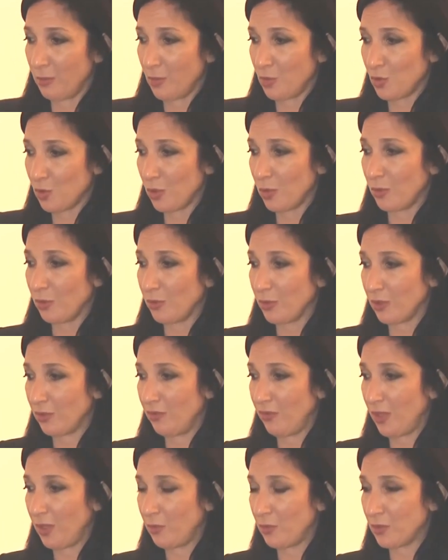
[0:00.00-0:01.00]
join with what the
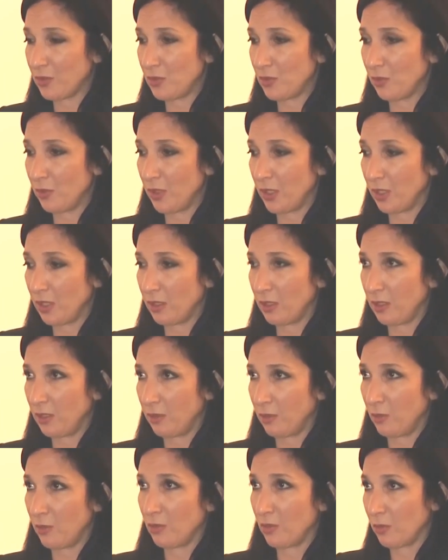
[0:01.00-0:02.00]
Fed was doing,
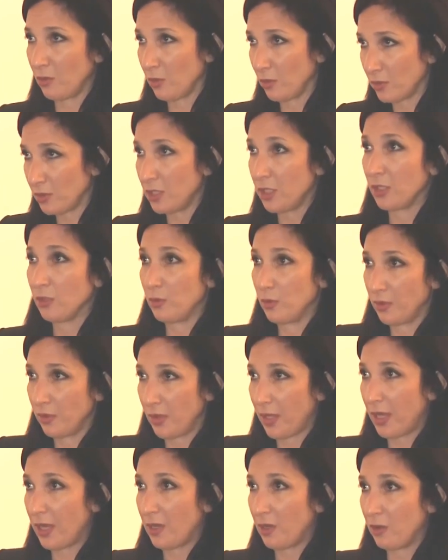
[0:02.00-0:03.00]
or deal with
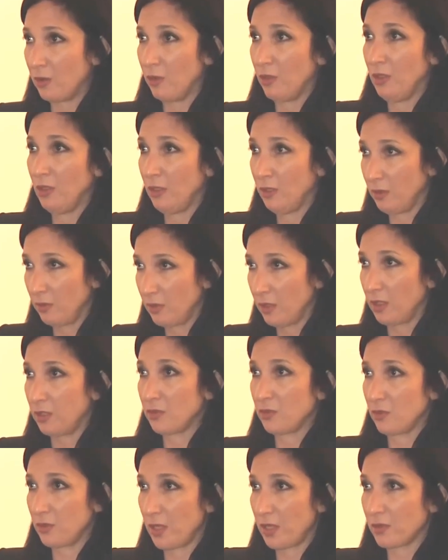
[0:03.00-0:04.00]
how the
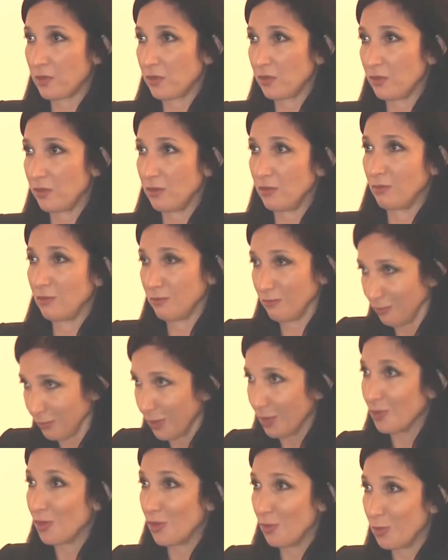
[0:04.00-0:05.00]
international
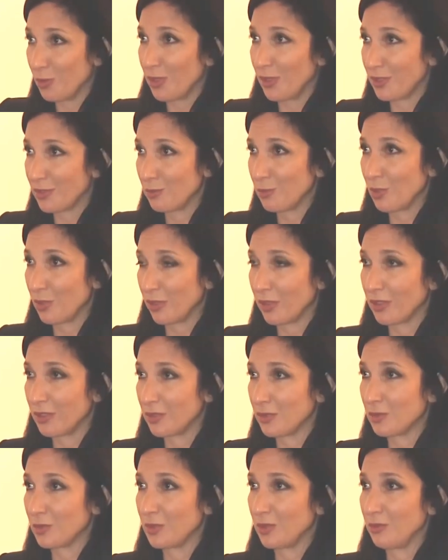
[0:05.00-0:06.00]
globalized
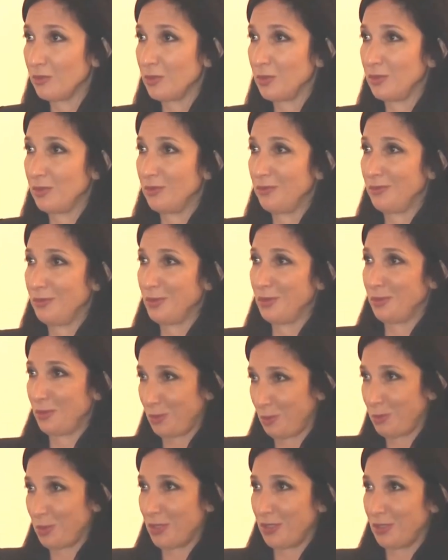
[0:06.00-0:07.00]
markets would
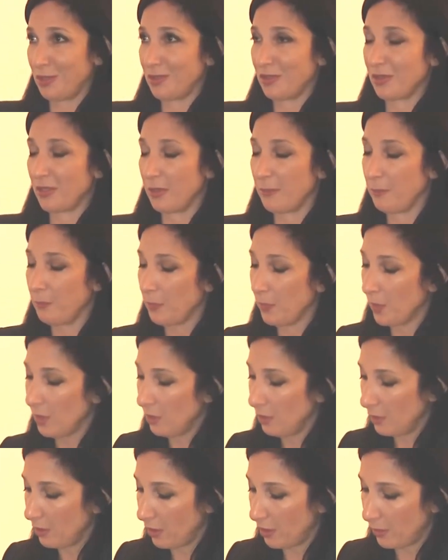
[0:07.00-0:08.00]
punish them.
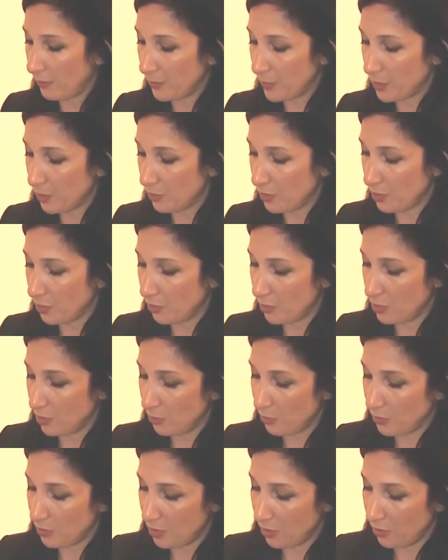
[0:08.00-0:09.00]

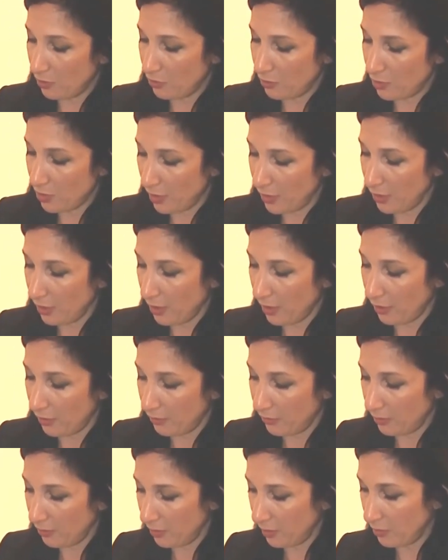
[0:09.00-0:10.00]
So China
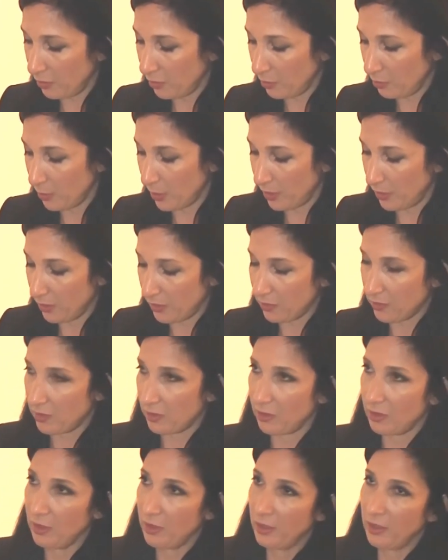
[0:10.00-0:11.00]
got annoyed by this,
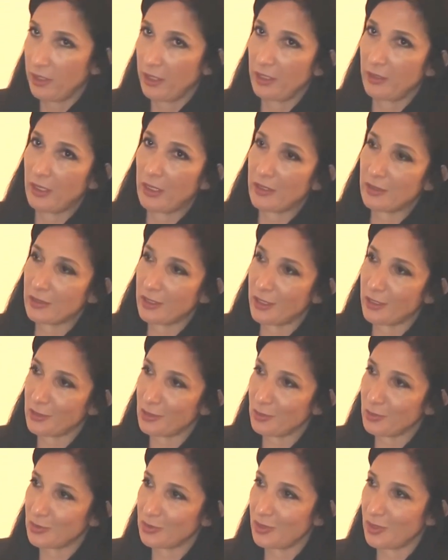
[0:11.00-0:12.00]
and
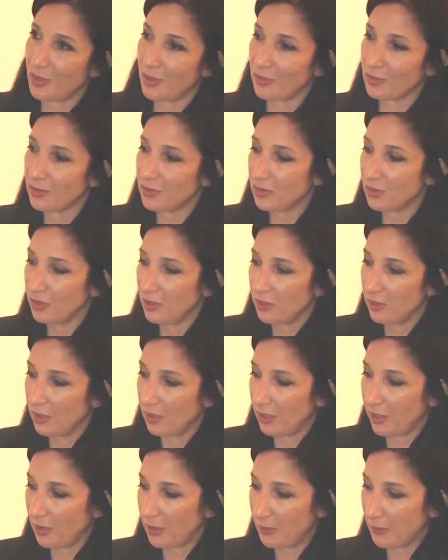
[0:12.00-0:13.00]
as a result,
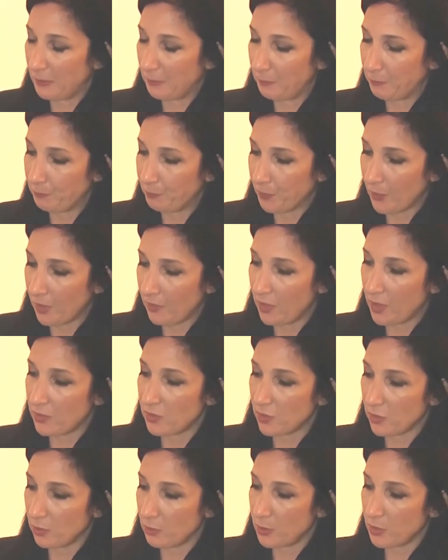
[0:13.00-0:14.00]
they
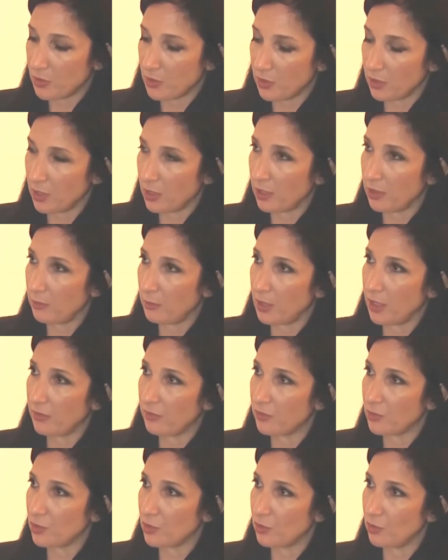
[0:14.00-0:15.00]
started pushing the
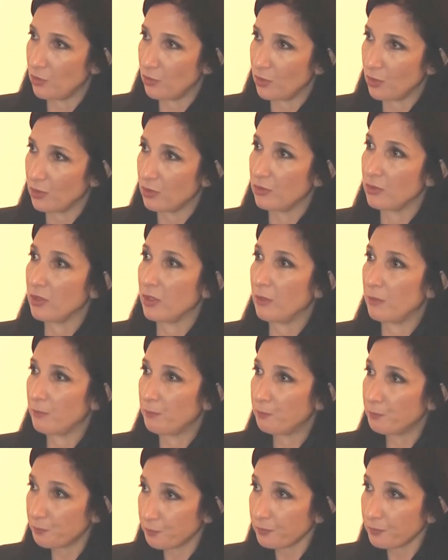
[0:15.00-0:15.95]
IMF to include them